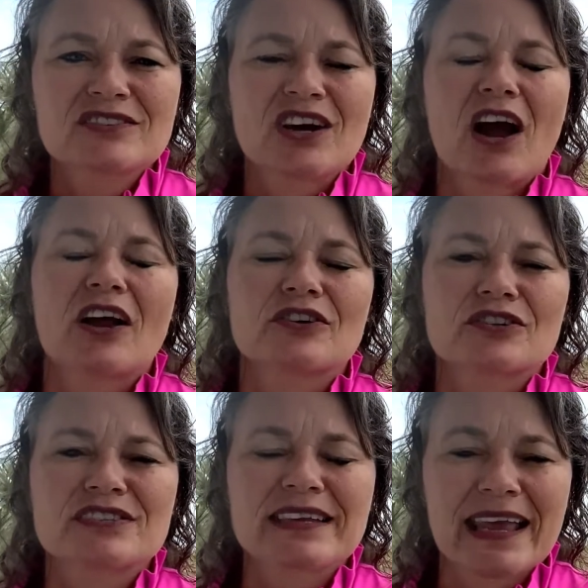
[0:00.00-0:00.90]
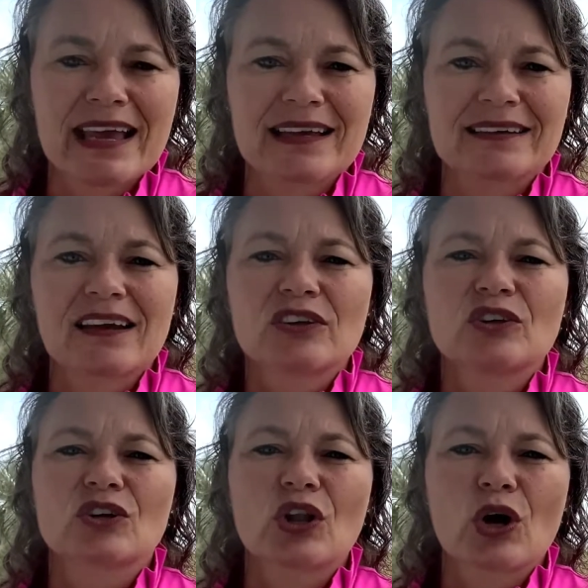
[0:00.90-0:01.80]
to understand
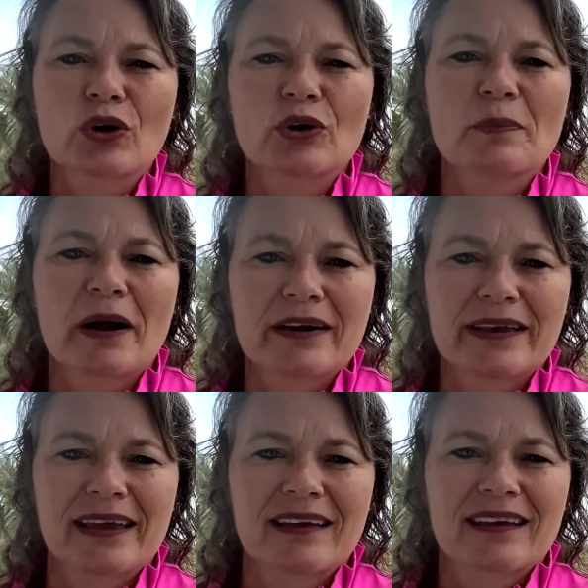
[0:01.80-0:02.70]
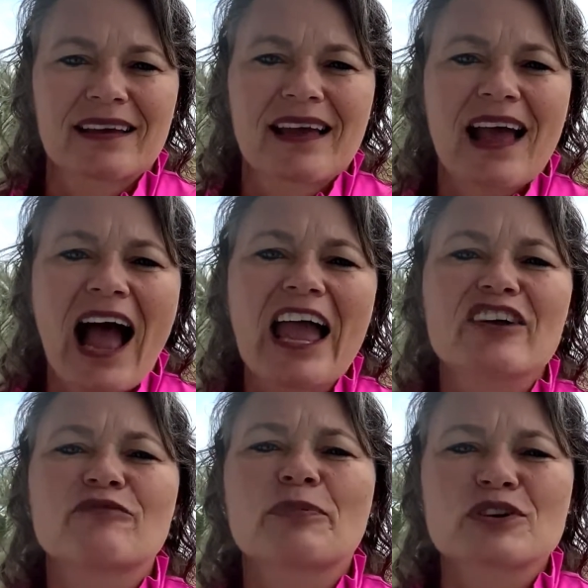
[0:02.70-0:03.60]
your local market. I
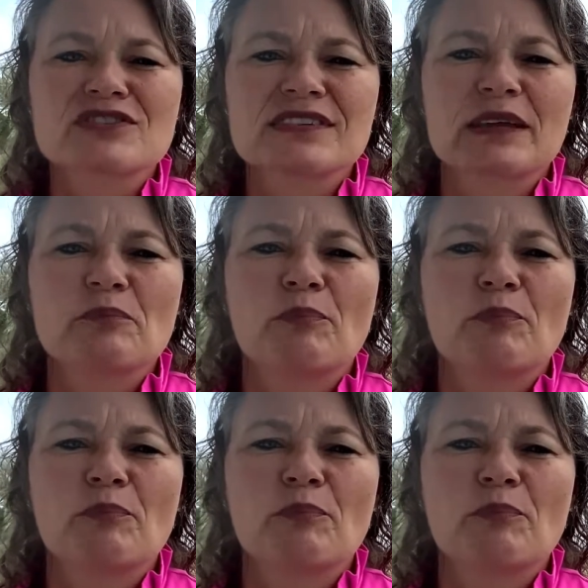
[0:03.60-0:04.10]
have personally